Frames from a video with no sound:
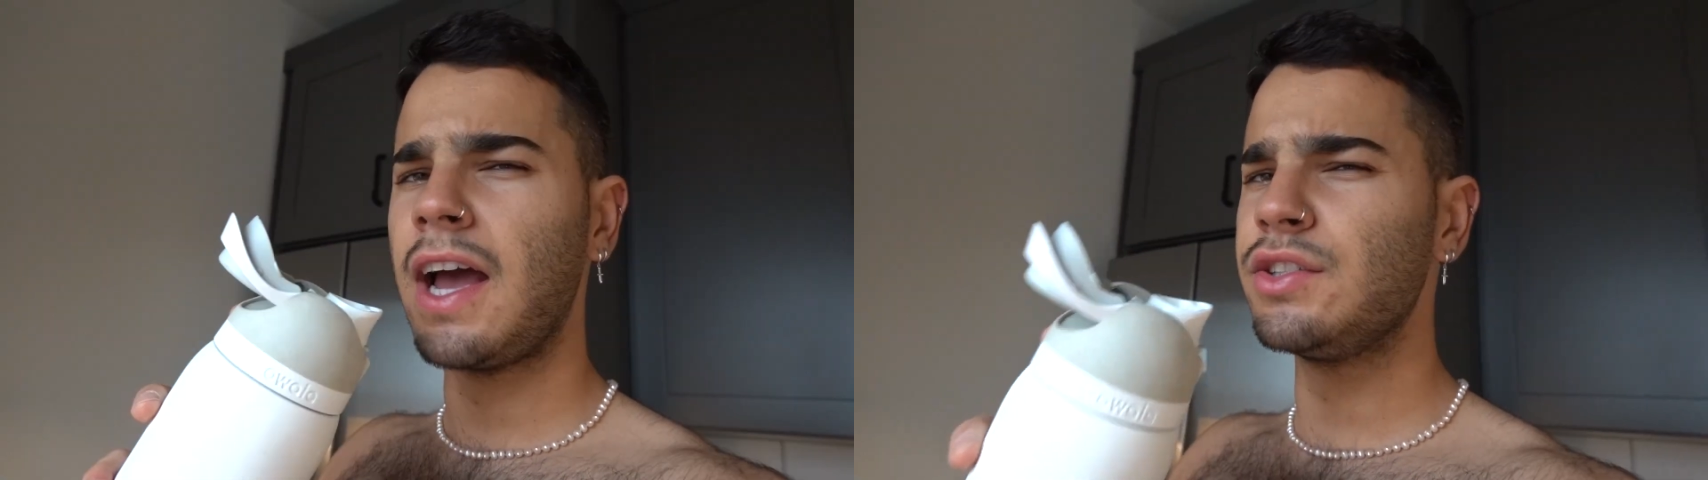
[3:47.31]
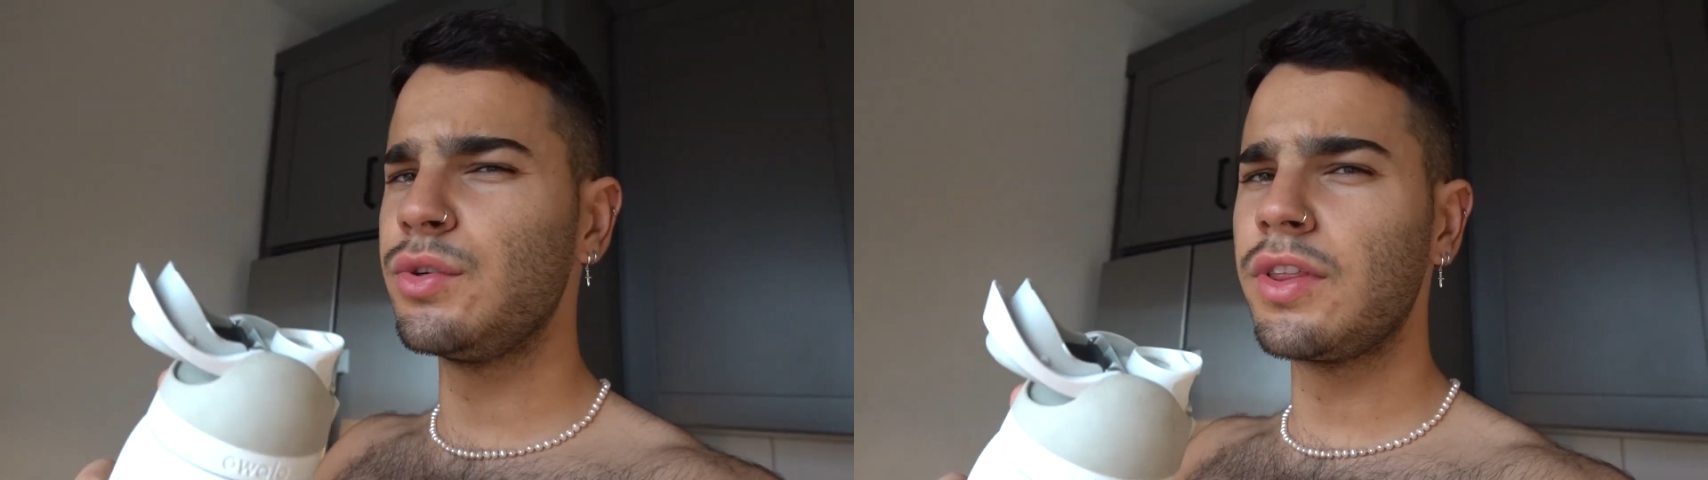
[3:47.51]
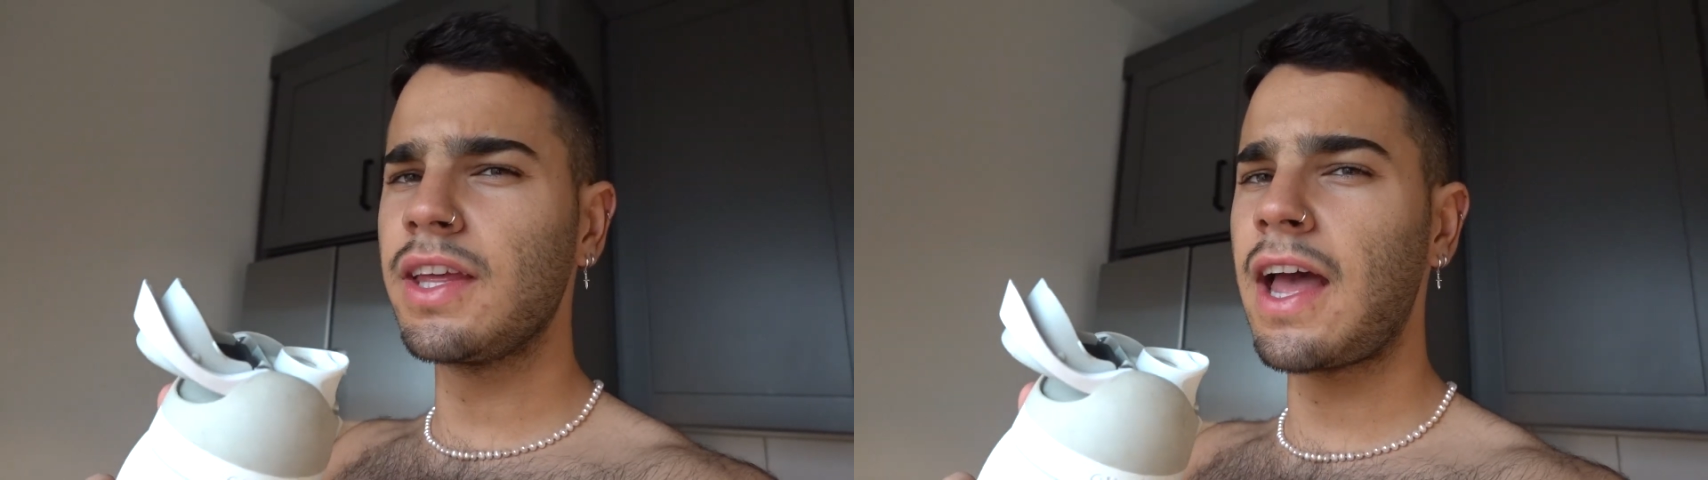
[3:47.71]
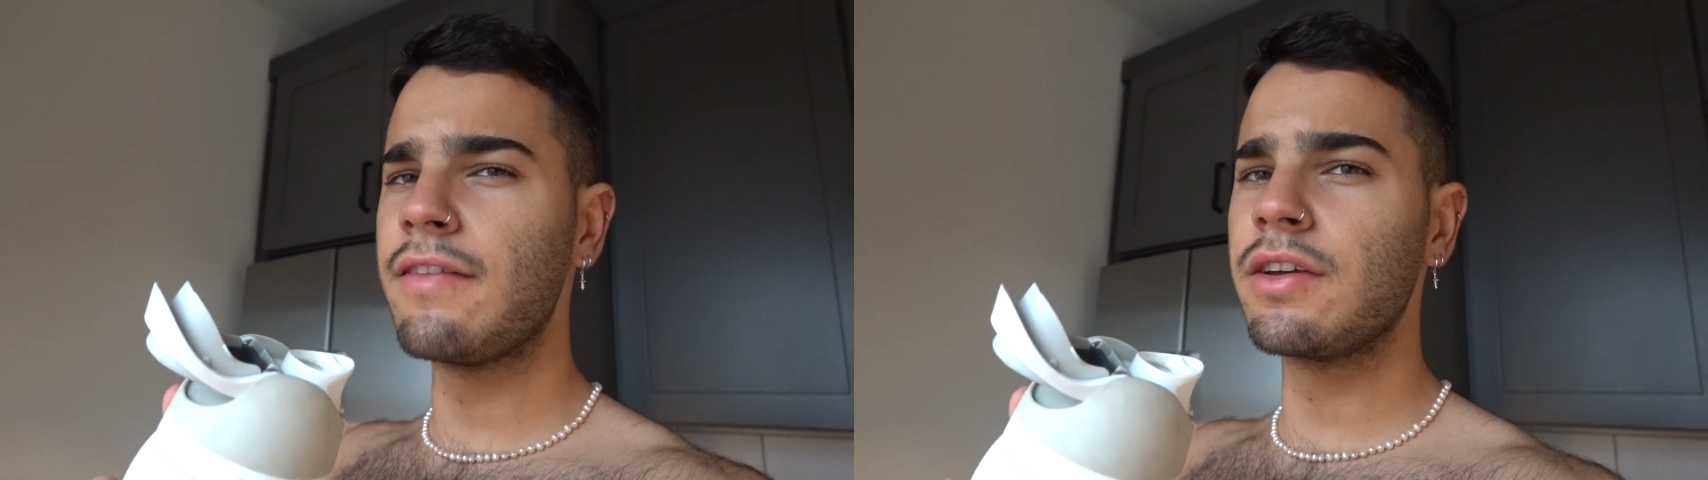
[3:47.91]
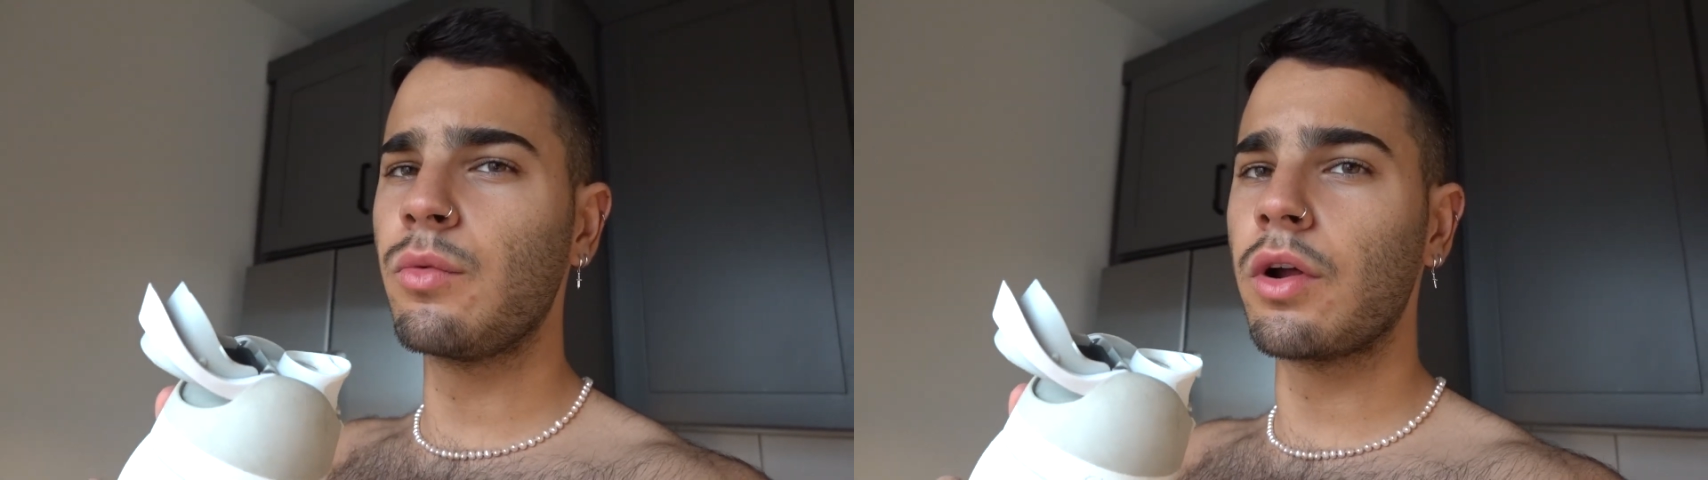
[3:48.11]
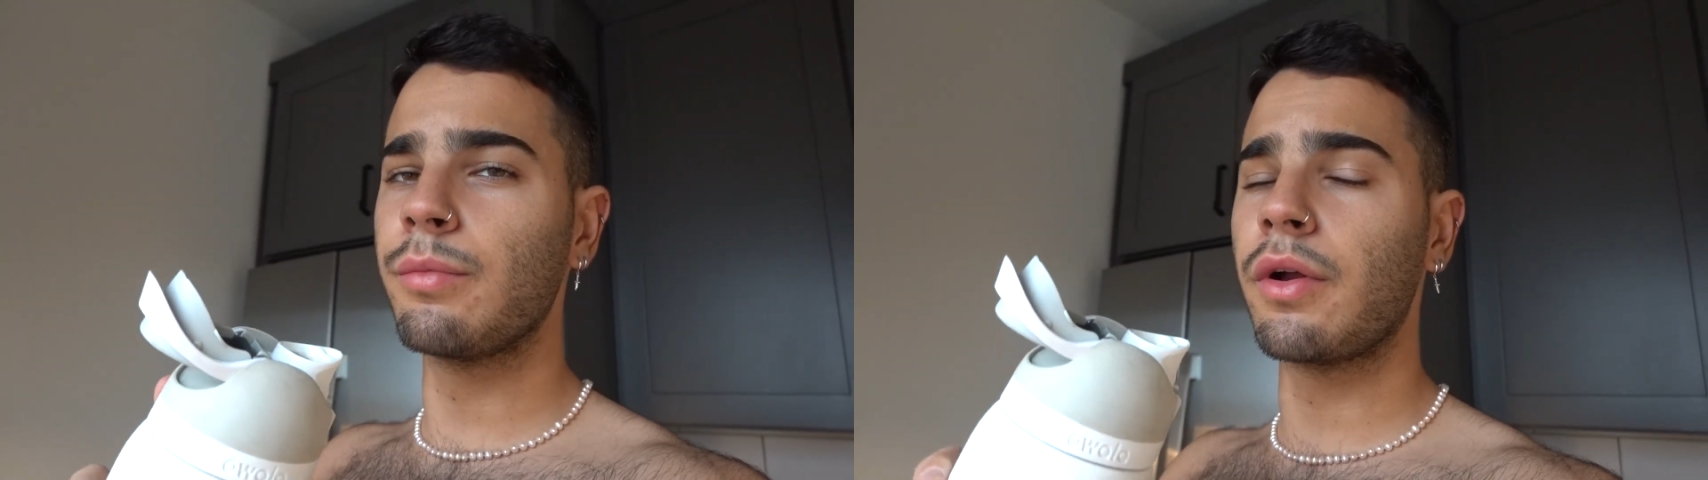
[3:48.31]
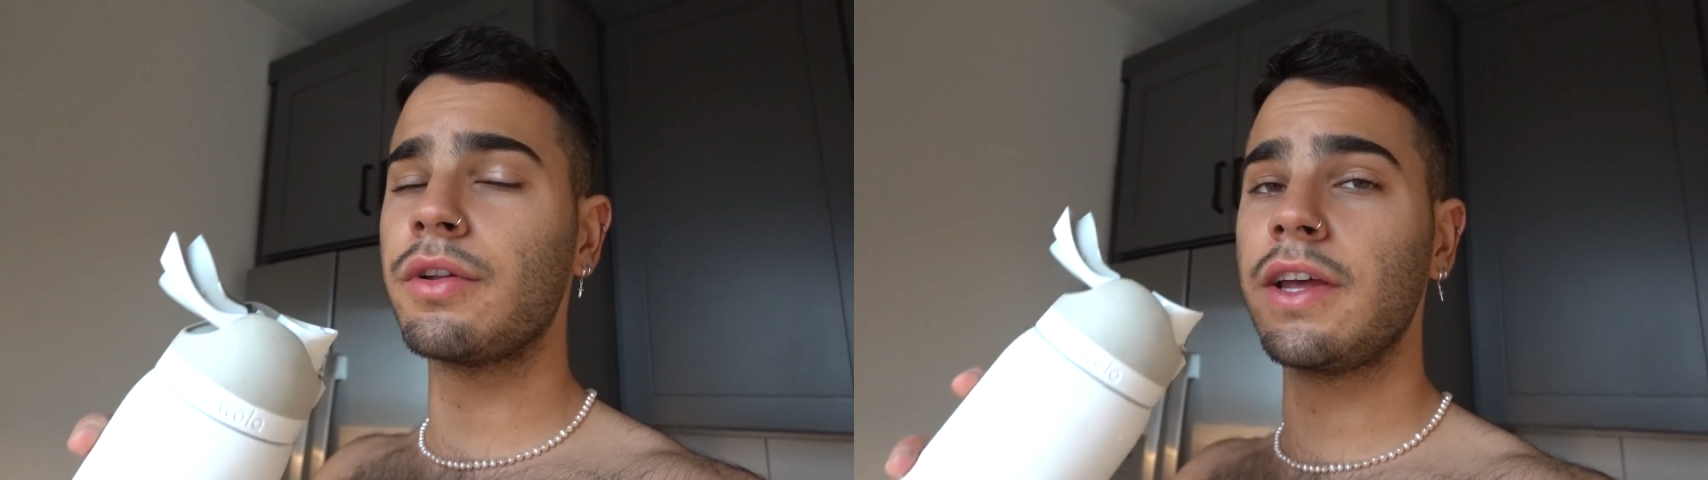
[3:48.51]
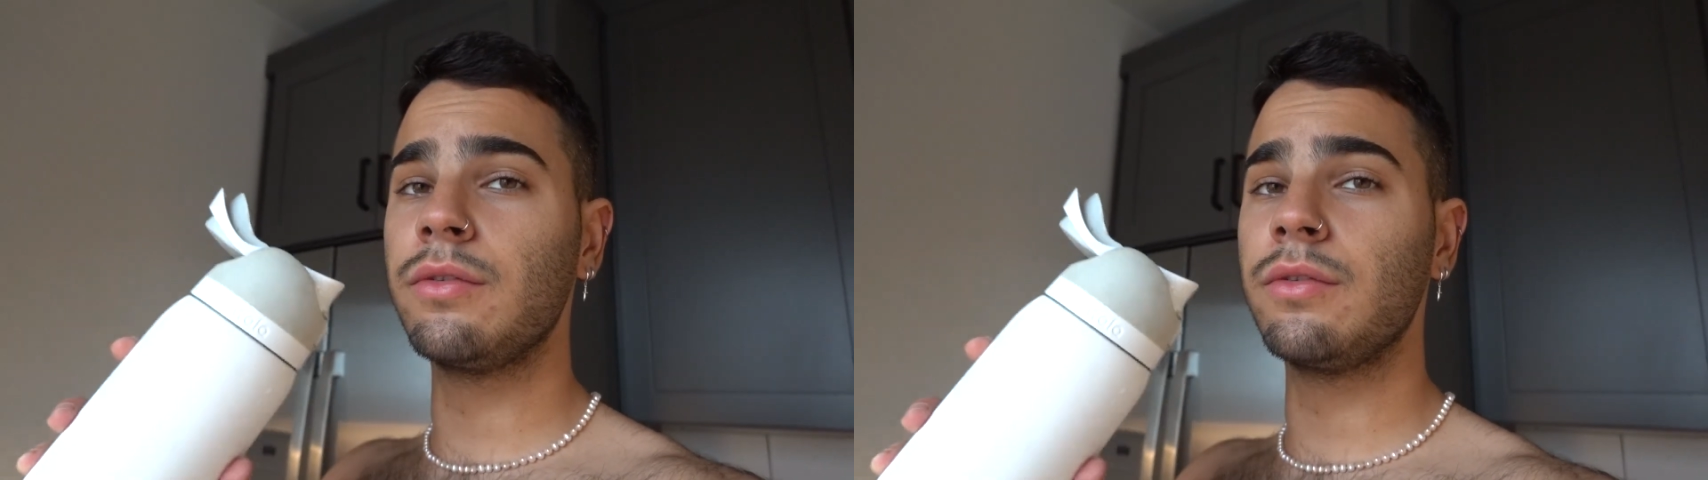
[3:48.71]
I do think having a water bottle that